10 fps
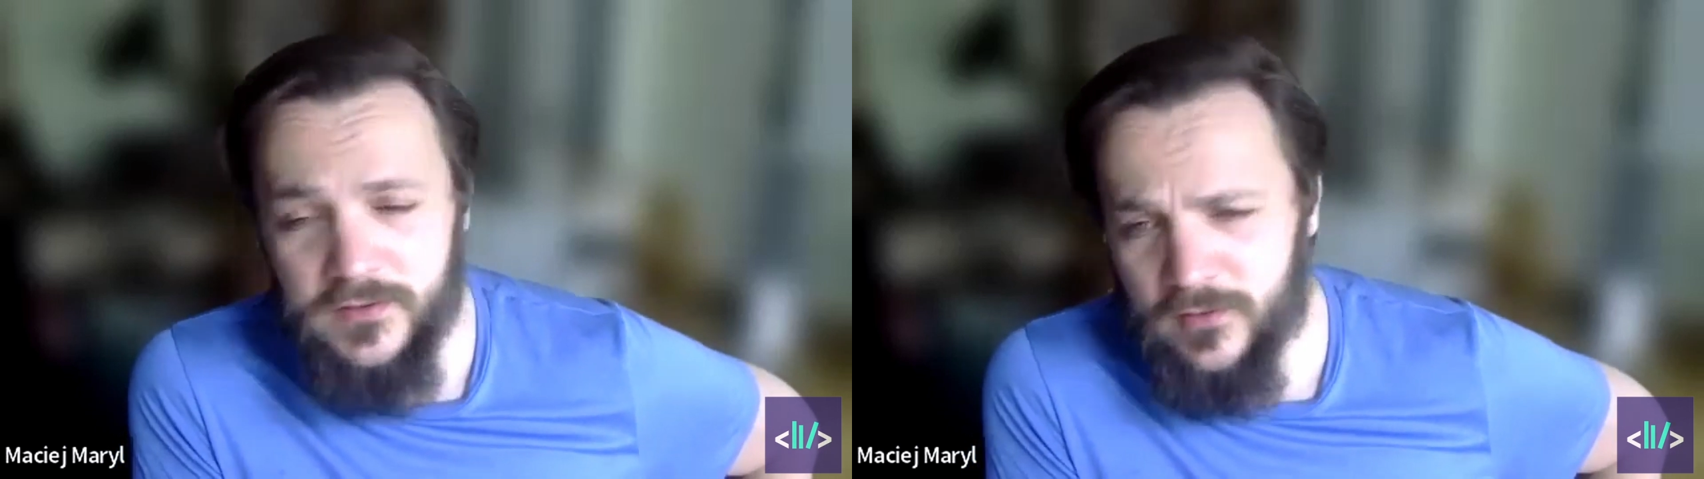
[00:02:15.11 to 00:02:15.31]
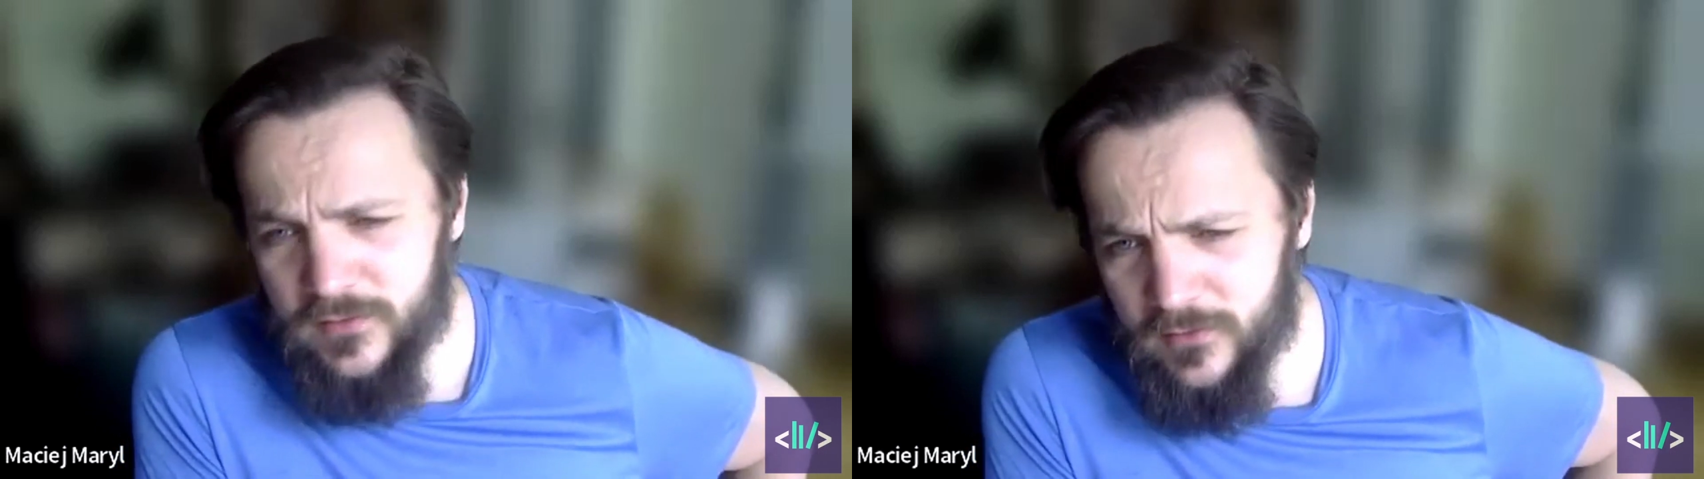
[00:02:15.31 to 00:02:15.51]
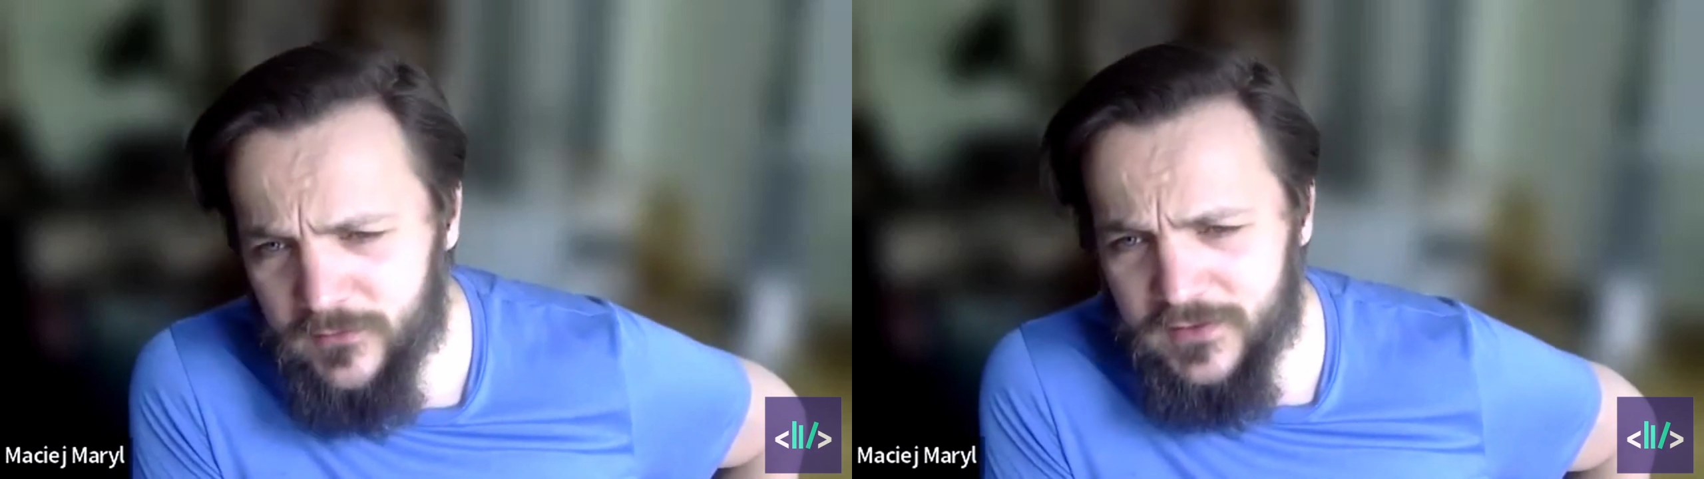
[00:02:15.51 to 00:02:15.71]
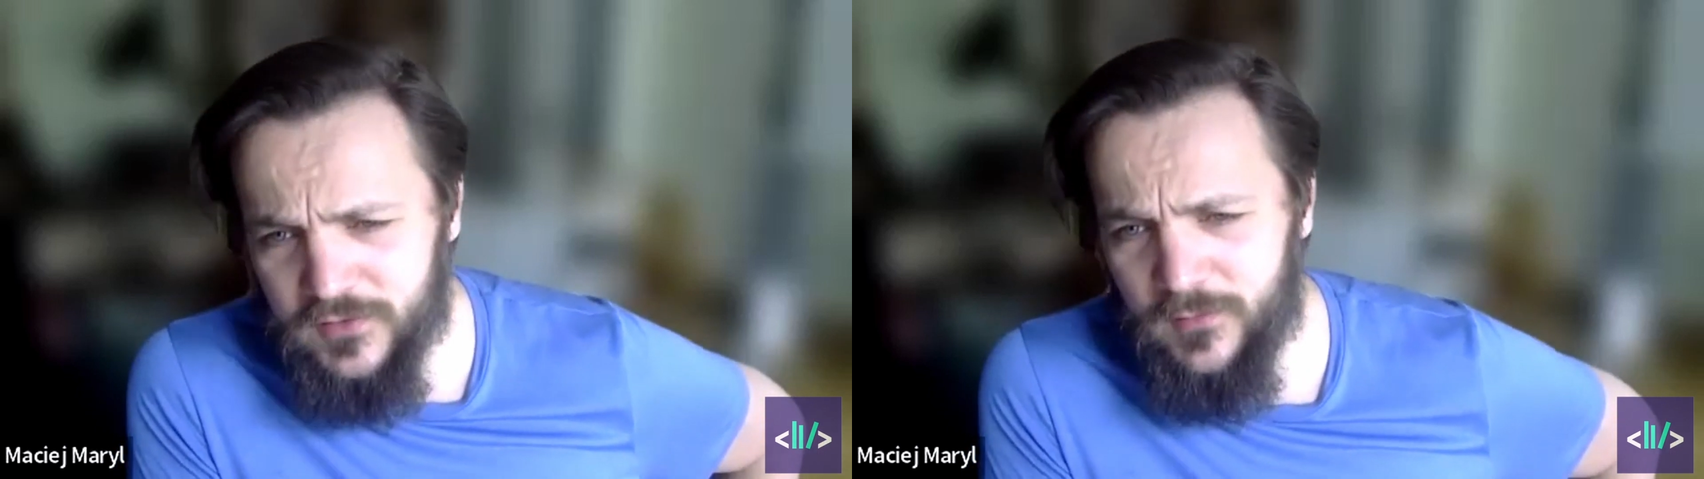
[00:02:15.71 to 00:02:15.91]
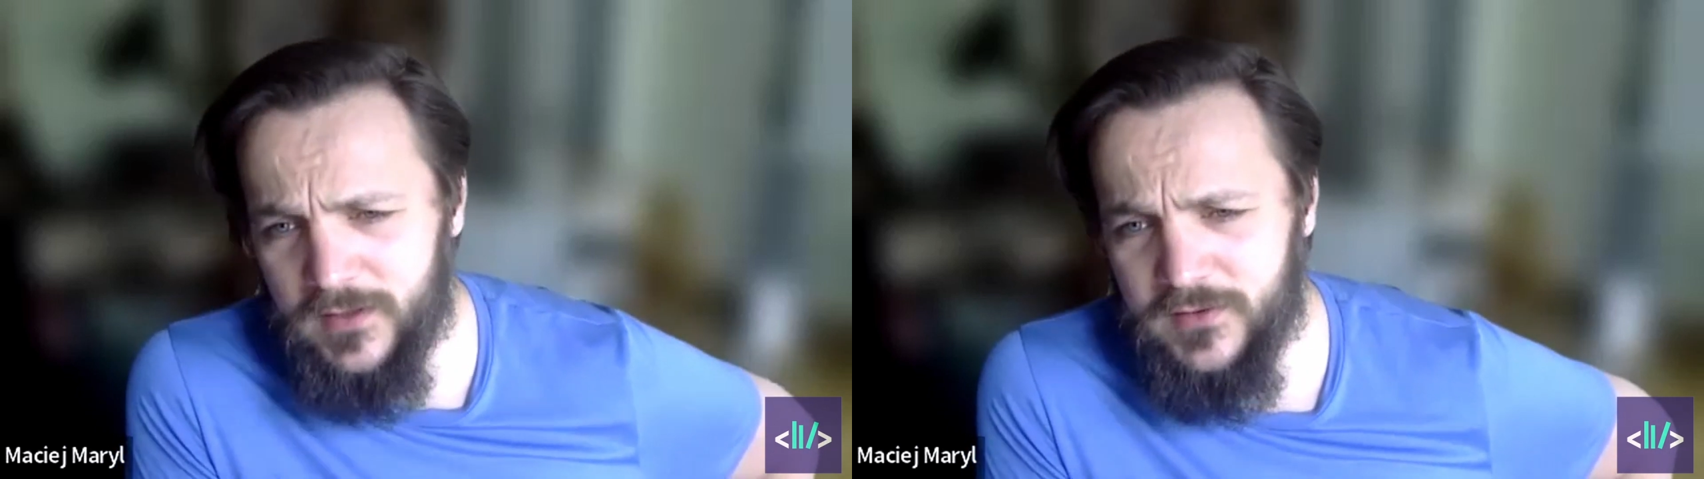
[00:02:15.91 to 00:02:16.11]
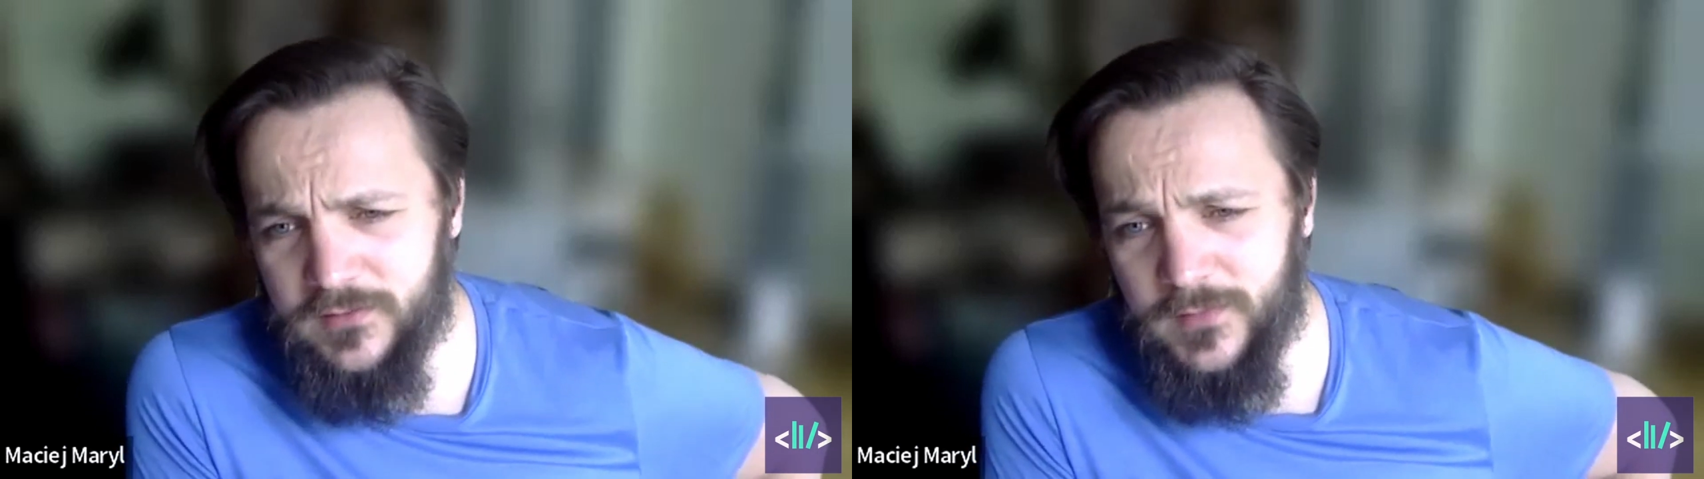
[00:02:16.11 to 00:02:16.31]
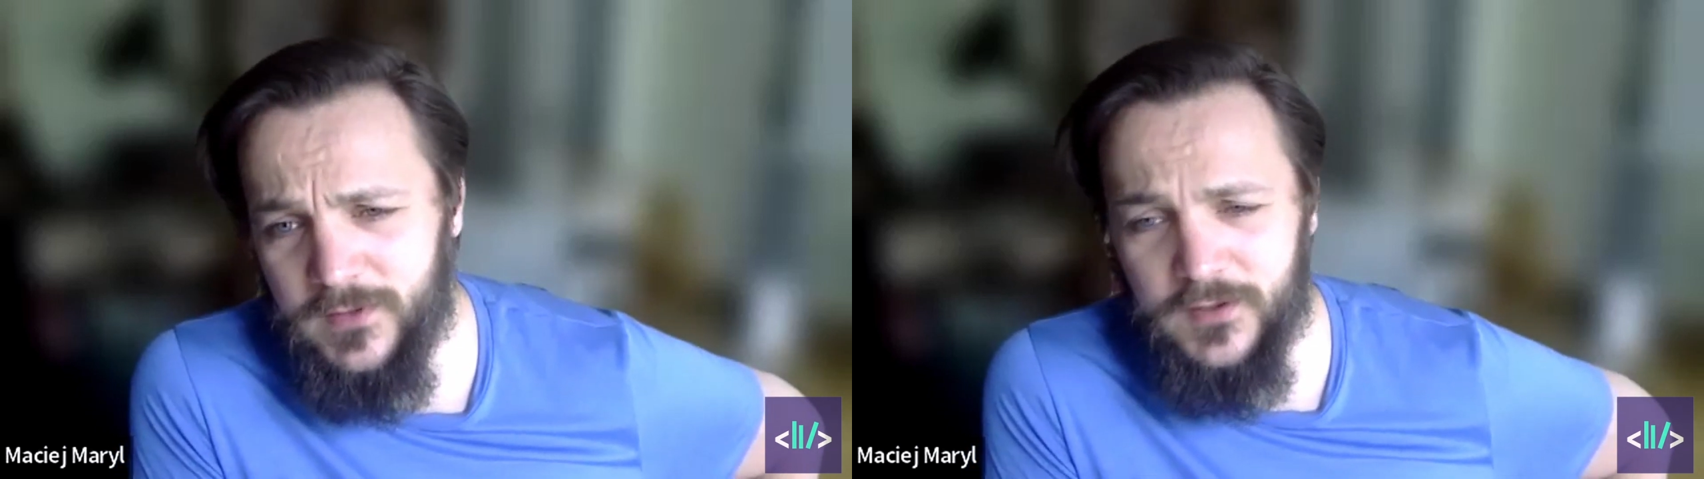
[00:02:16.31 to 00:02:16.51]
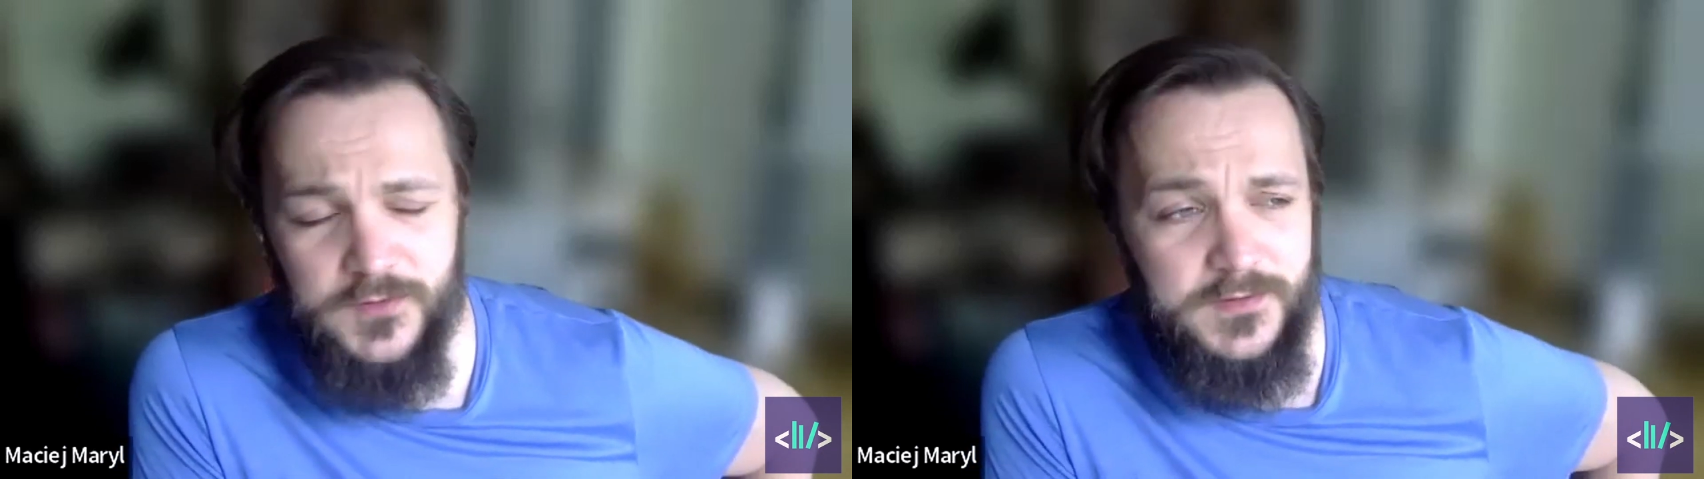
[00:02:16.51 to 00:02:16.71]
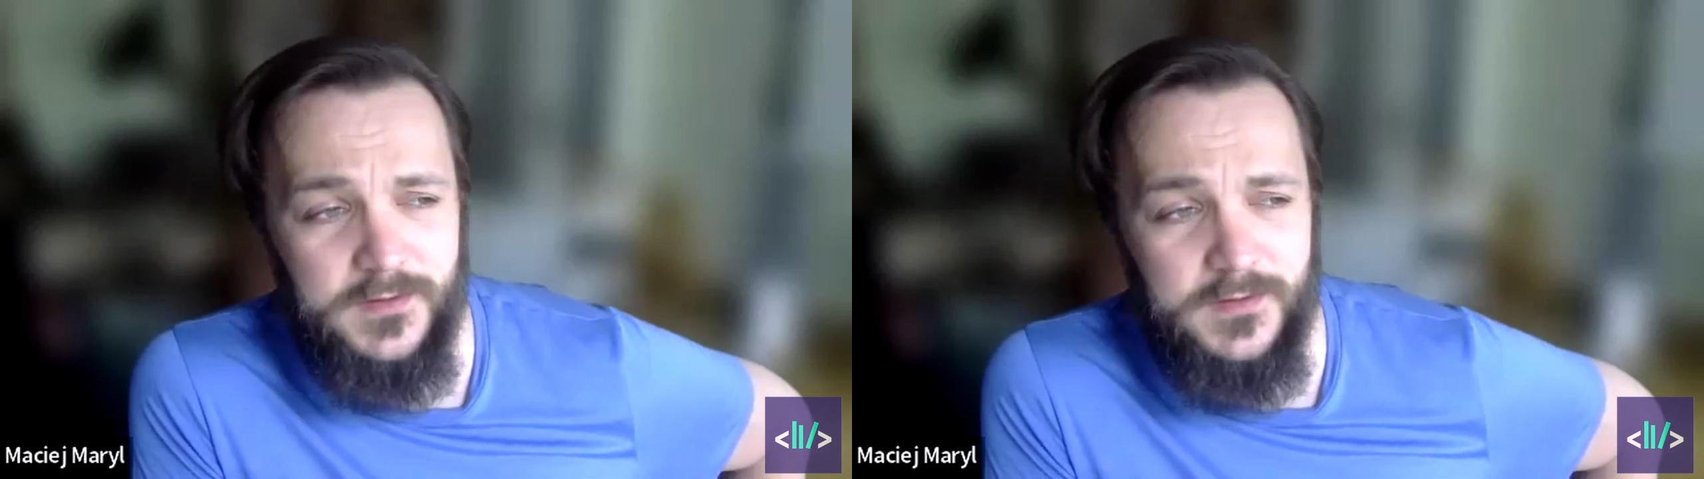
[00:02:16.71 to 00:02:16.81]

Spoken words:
no, not too much, because